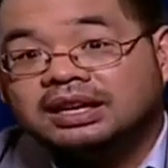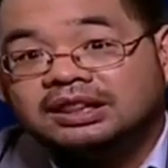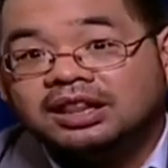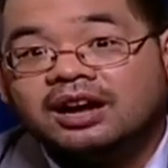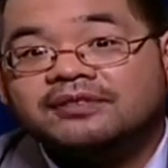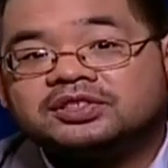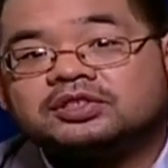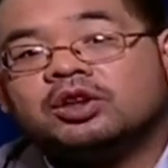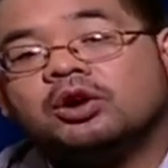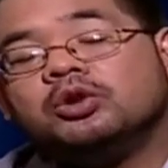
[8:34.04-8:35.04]
He
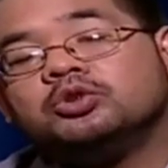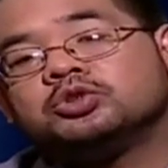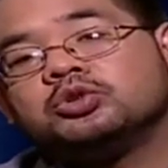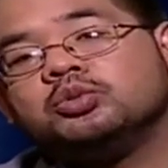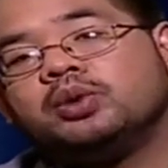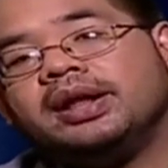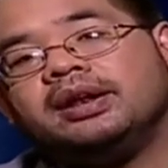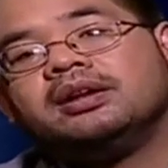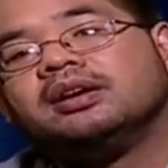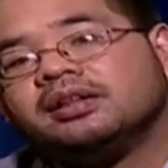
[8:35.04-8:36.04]
loves those who,
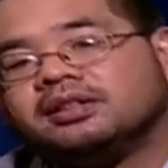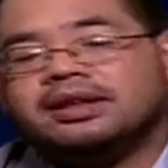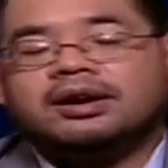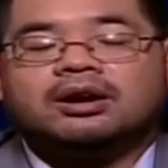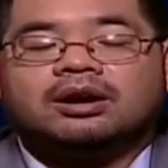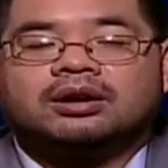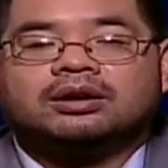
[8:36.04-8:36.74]
when they